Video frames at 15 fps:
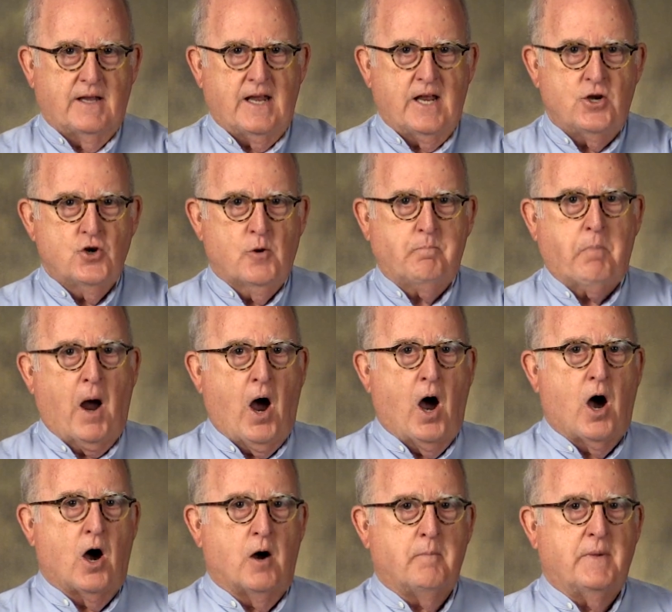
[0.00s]
in your
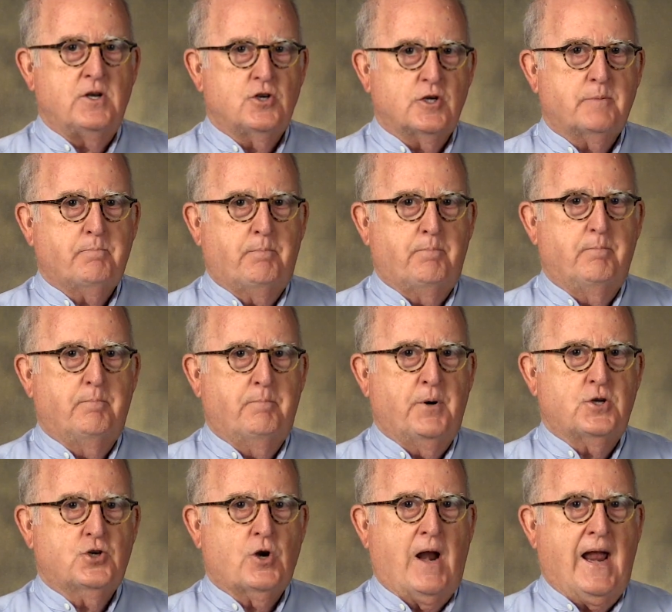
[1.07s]
palm and just
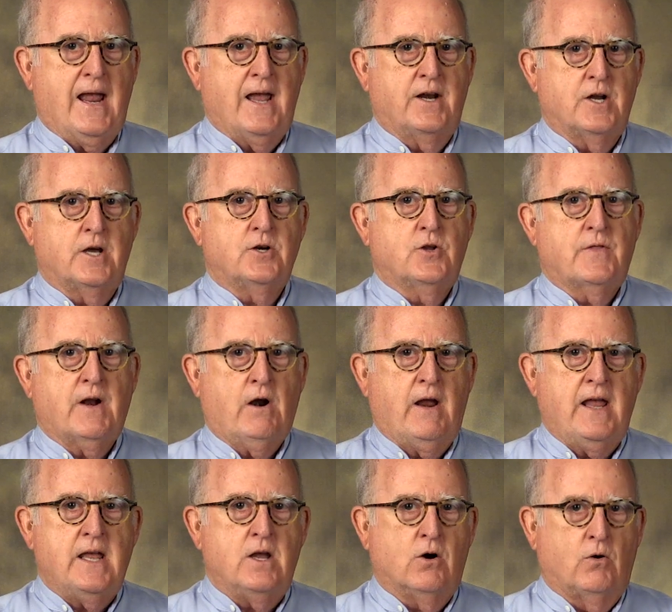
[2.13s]
put your hand under their
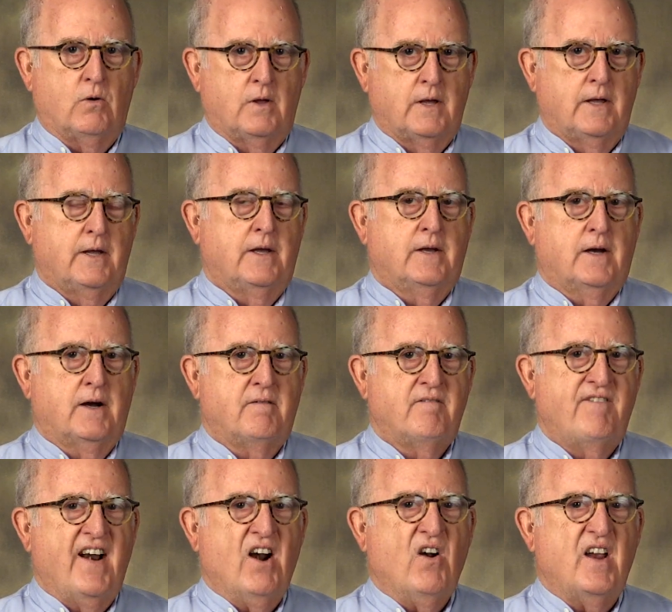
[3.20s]
heel
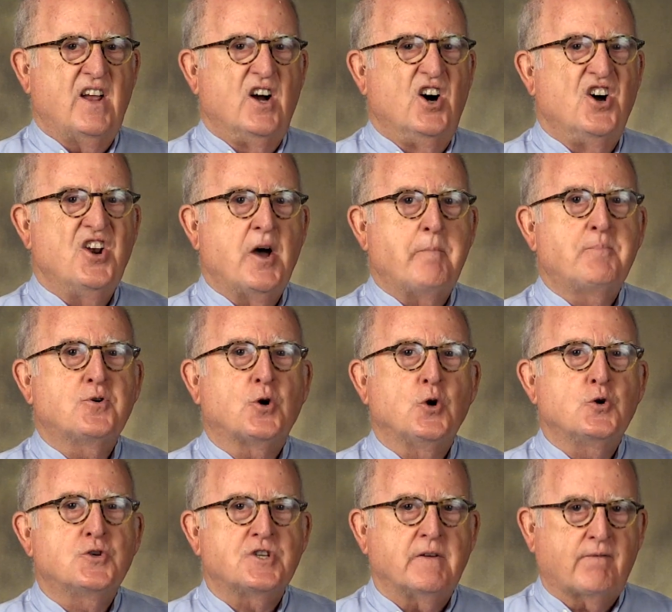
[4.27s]
very
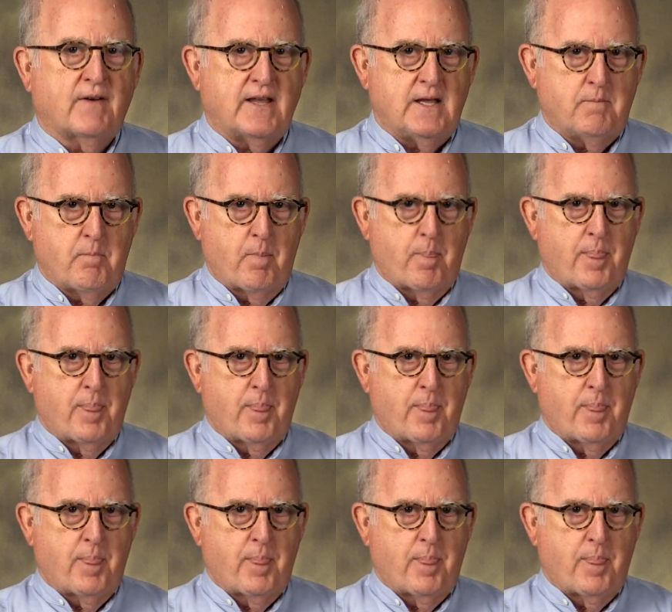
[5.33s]
unobtrusively.